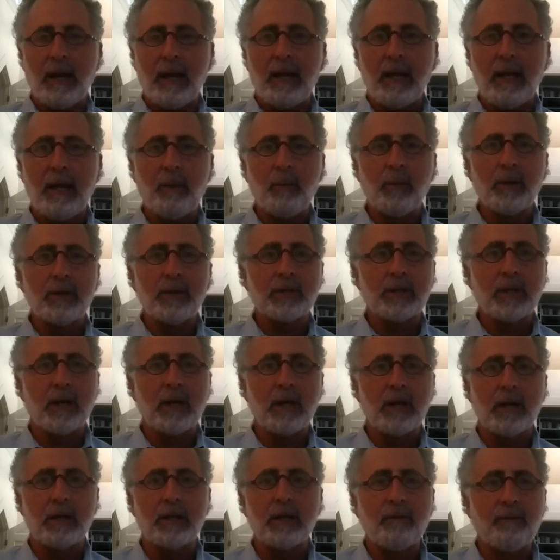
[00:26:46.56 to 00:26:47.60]
he was
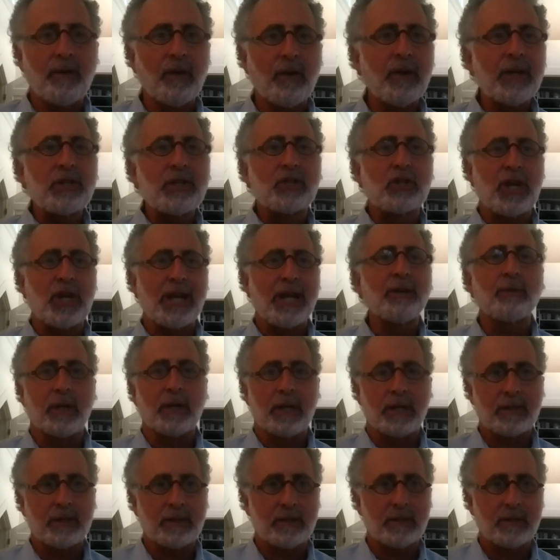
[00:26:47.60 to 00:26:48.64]
very
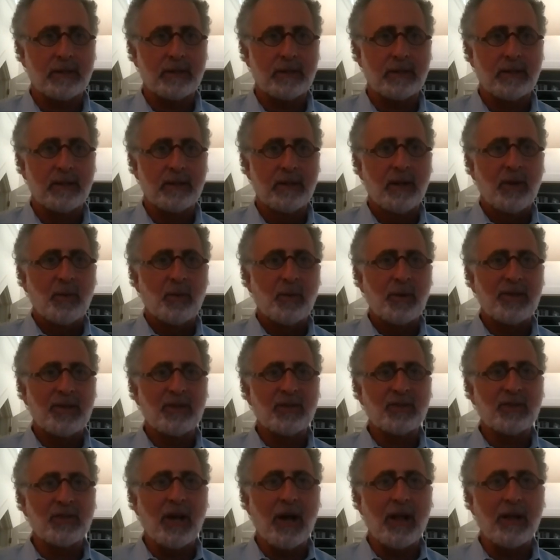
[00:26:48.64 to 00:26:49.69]
generous with
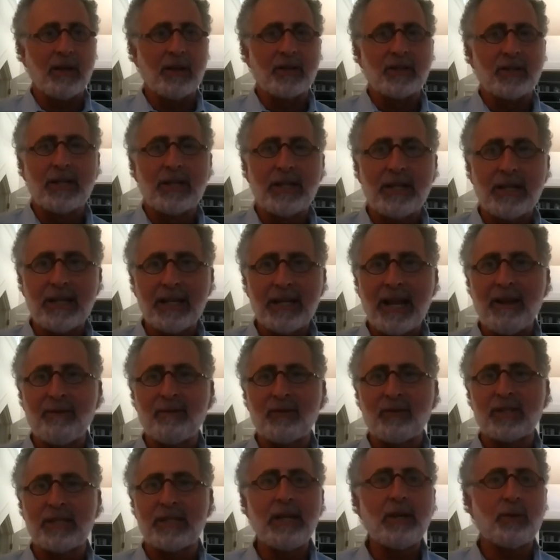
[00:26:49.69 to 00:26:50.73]
his knowledge. He didn't have
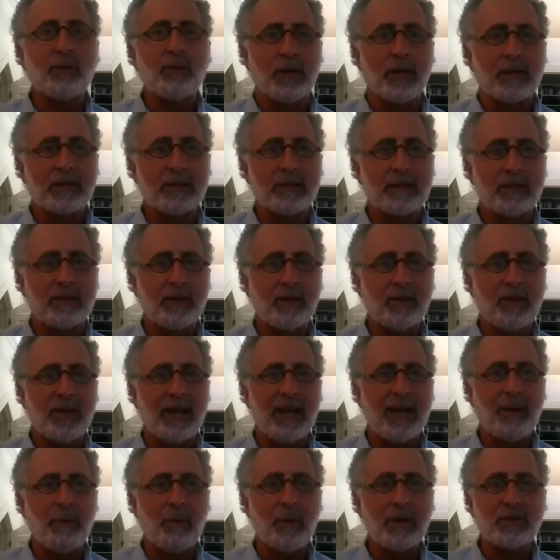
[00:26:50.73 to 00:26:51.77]
secrets,
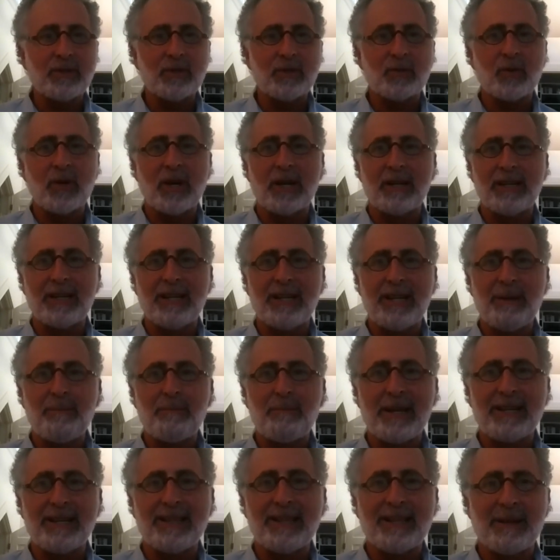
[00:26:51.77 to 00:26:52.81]
okay? He wasn't trying to keep
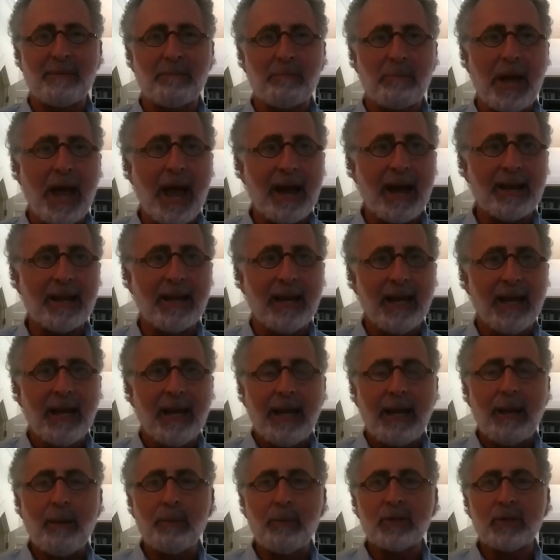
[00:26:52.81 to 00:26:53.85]
anything back.
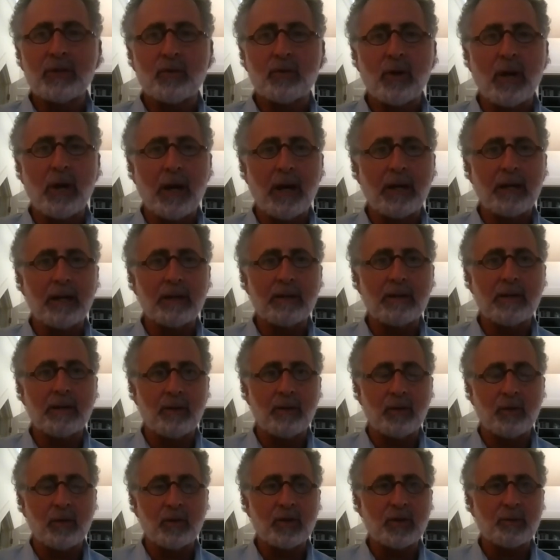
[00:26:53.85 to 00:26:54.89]
He was trying
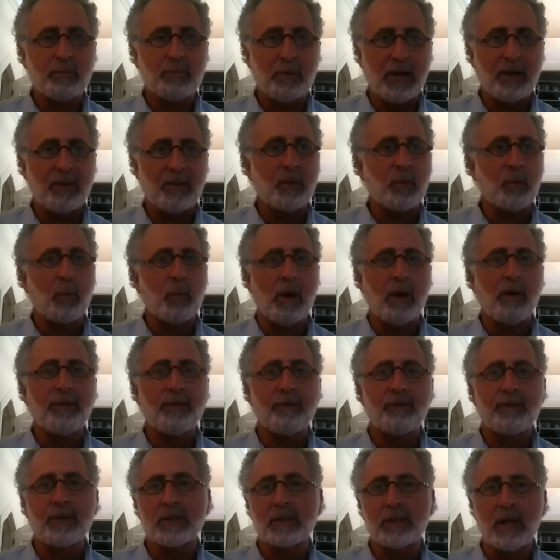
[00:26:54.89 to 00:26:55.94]
to spread the wealth
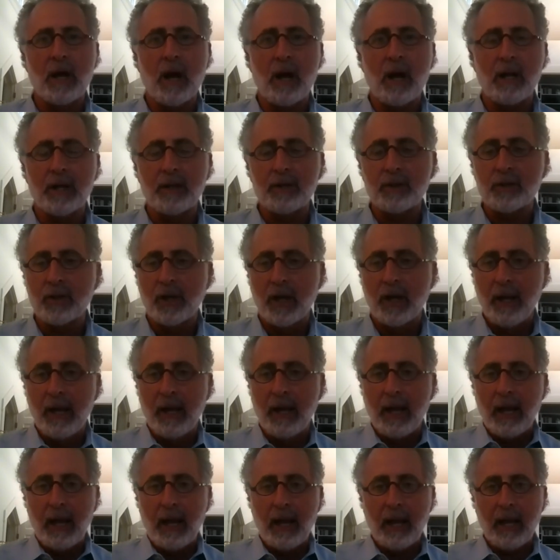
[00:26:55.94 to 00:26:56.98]
of his knowledge.
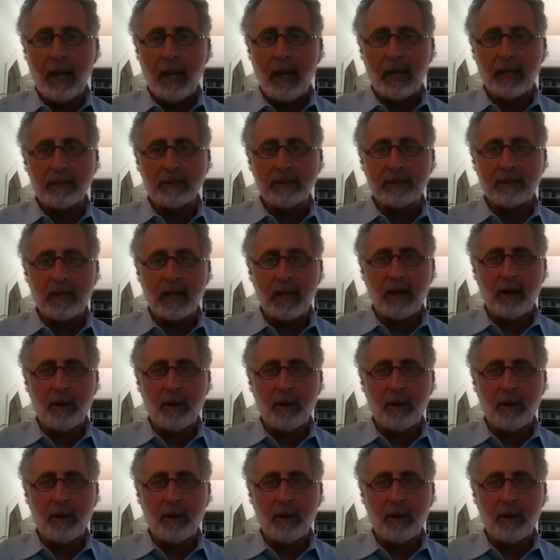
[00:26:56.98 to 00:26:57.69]
And